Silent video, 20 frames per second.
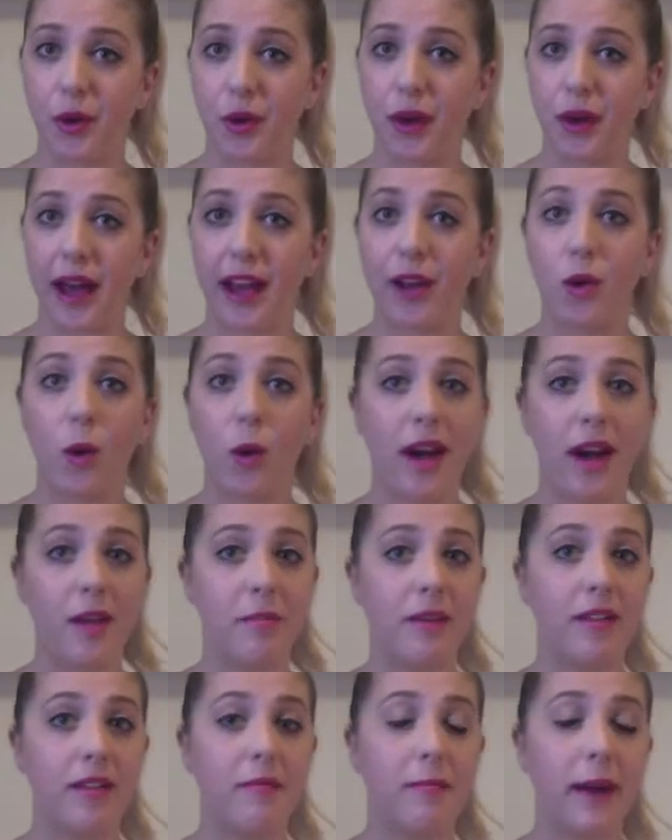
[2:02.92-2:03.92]
had quite a
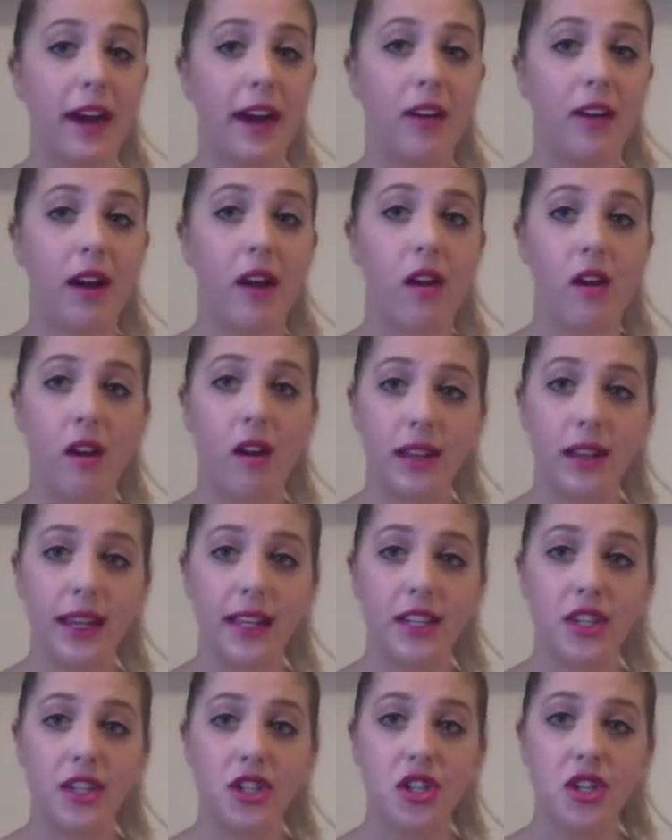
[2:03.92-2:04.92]
bit of background
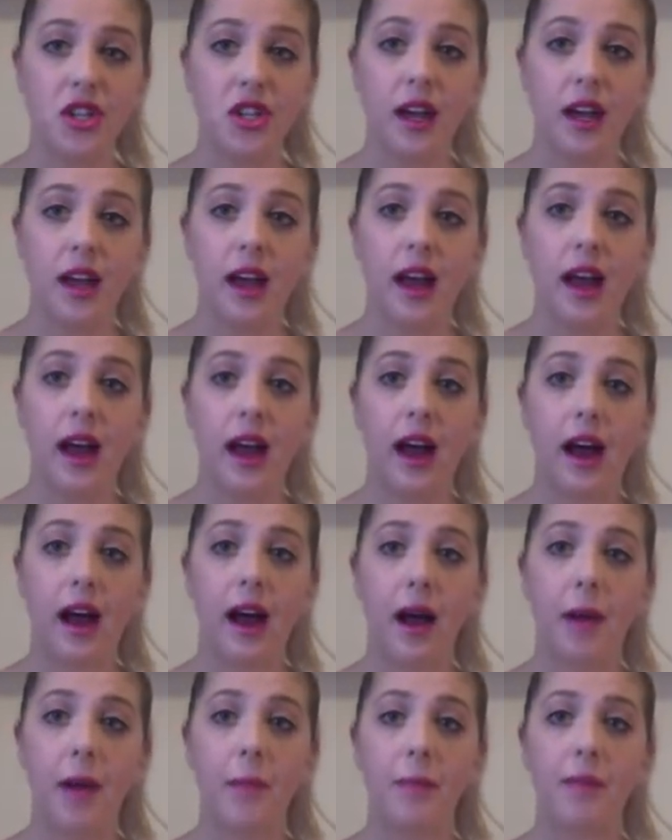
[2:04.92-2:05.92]
knowledge.
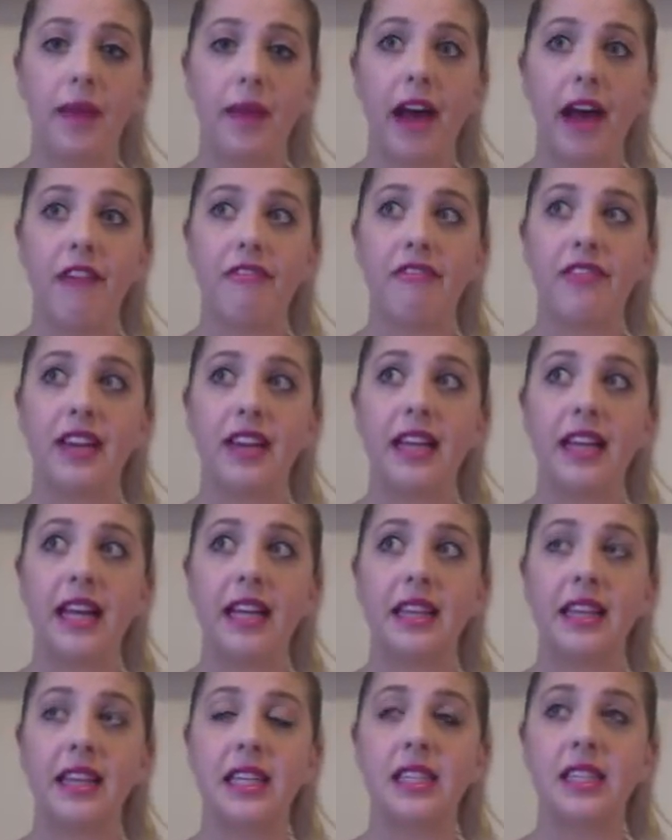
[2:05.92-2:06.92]
I feel
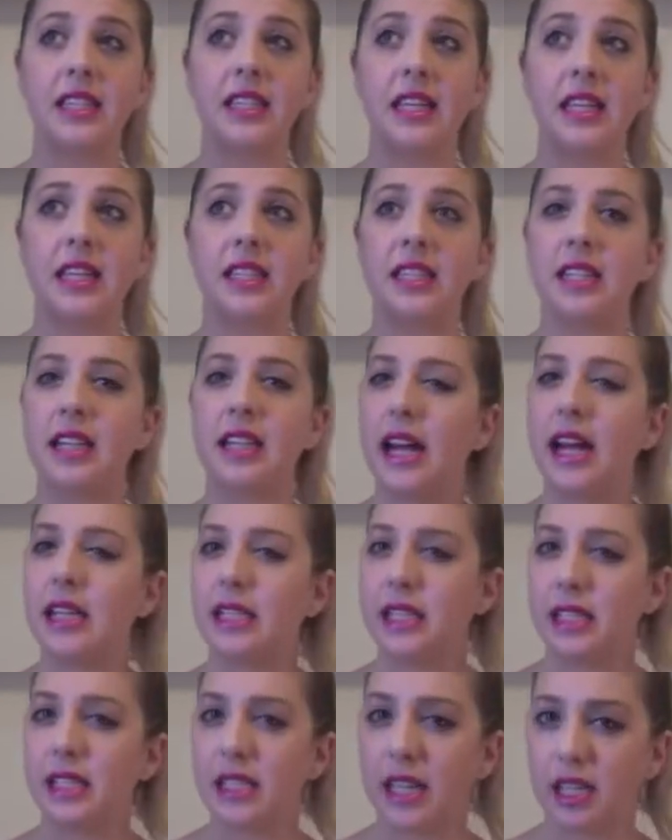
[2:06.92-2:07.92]
like this isn't
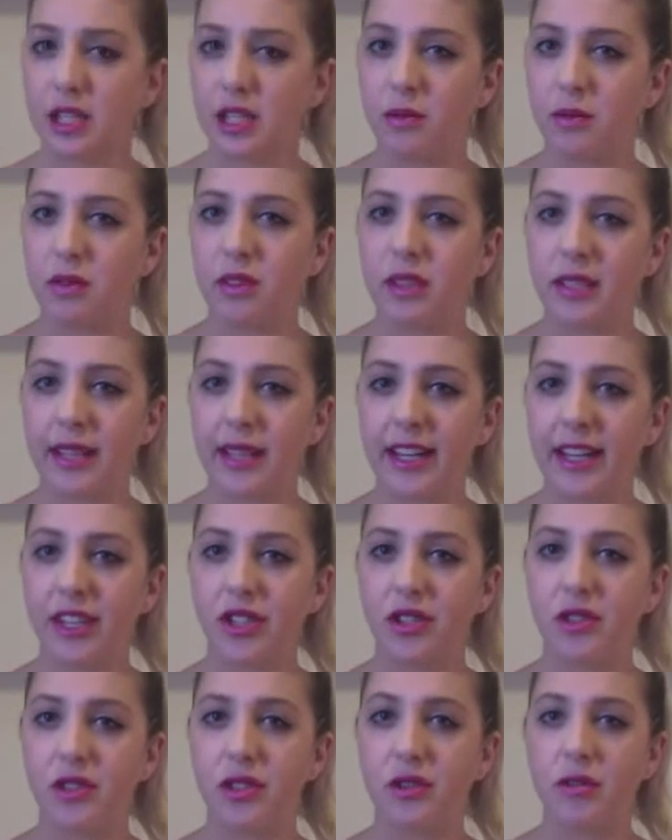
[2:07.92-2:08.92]
as accessible to
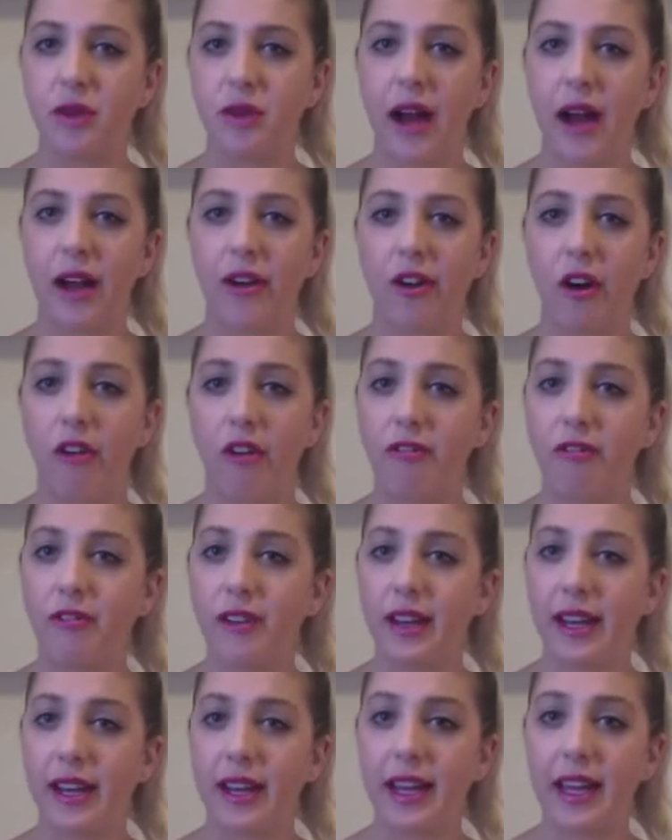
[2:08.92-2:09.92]
teachers who aren't
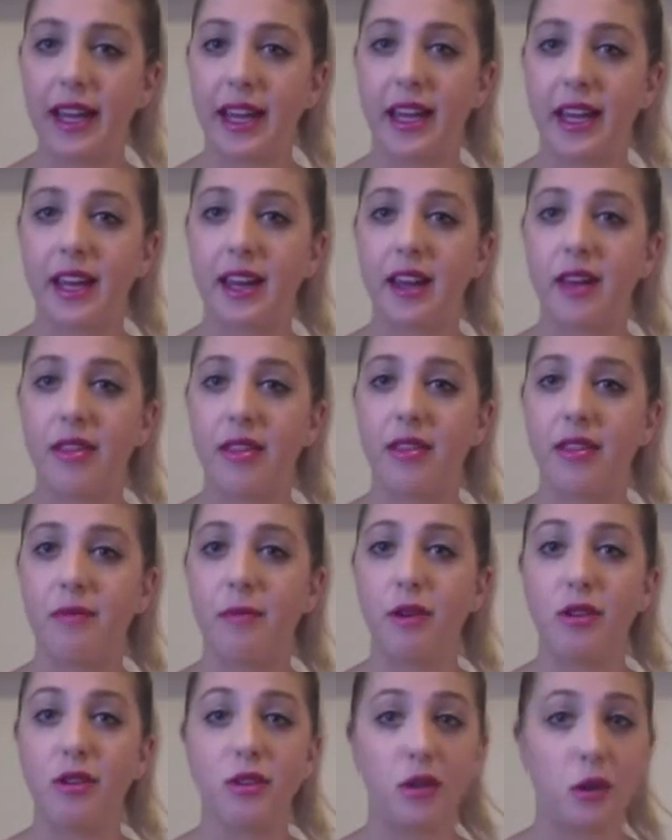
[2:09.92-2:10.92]
confident in
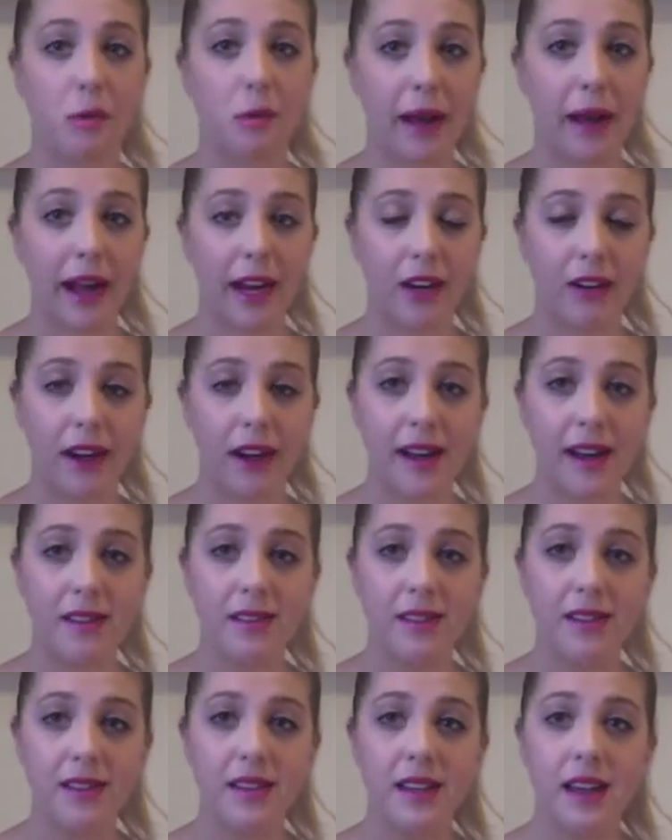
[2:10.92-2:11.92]
musical
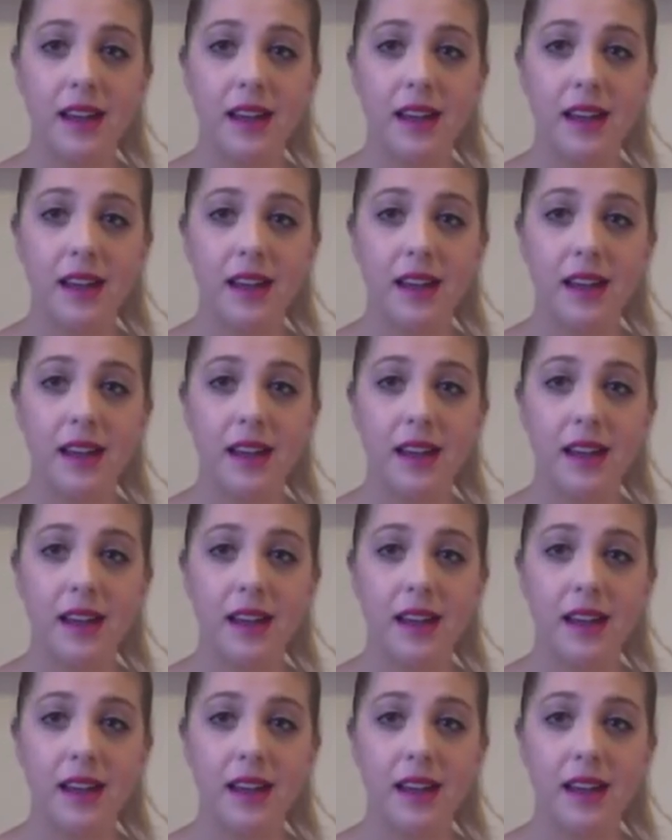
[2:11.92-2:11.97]
background.